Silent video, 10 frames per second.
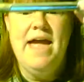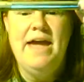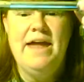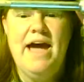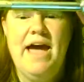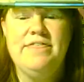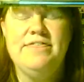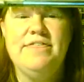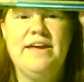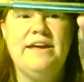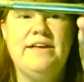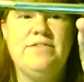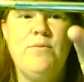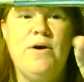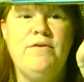And I think
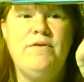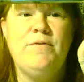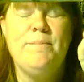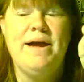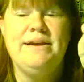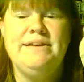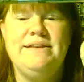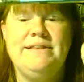the one from my